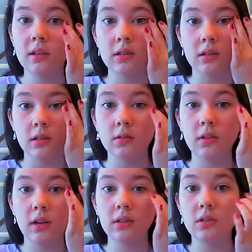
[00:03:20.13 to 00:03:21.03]
you know,
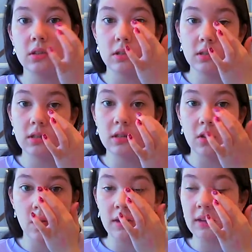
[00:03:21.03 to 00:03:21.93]

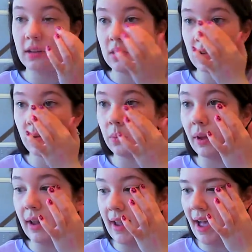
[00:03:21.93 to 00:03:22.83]
I only can use
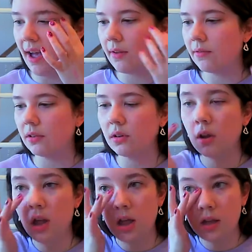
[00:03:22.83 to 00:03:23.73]
what I have,
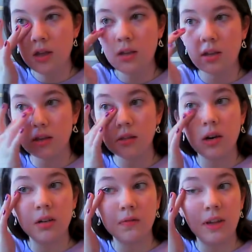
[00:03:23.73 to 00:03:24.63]
and it's
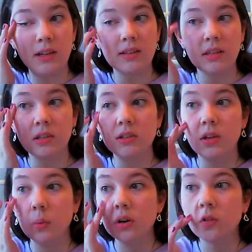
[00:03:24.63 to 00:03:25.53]
hard to find concealers
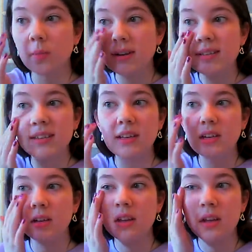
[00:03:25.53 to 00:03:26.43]
that work for my
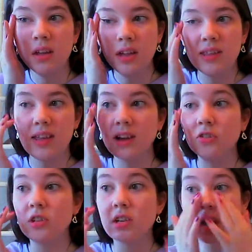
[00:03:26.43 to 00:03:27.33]
skin and that
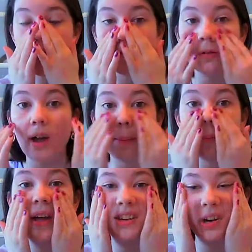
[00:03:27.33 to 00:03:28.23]
actually cover up
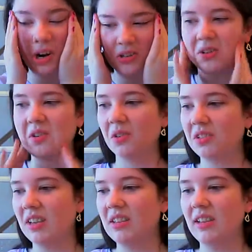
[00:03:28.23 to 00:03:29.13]
my dark
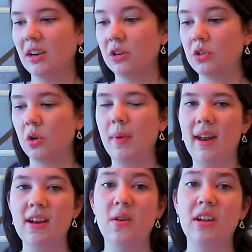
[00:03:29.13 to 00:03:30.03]
circles because they are so
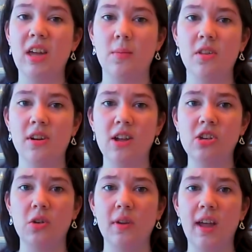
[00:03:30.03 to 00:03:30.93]
bad. I know on camera they're not
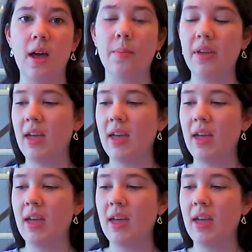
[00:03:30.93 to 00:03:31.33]
showing up